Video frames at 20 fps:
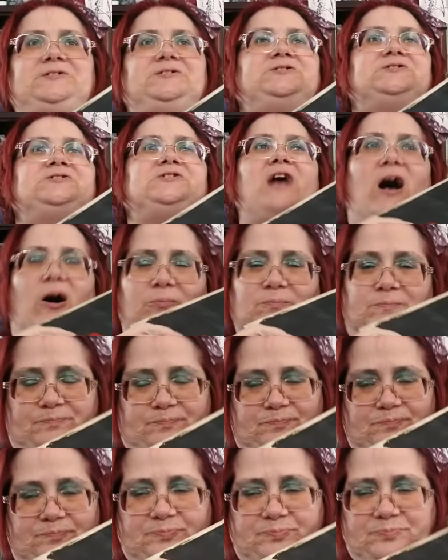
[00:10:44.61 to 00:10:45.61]
So,
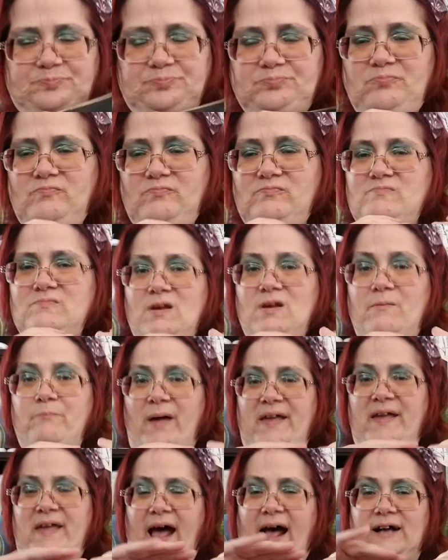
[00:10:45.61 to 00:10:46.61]

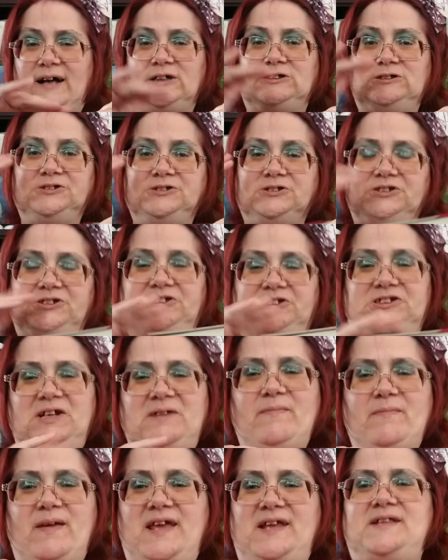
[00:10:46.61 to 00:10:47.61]
but yeah, so she
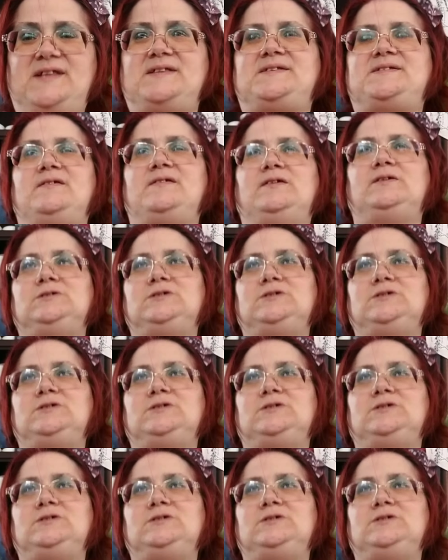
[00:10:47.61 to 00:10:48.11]
meets,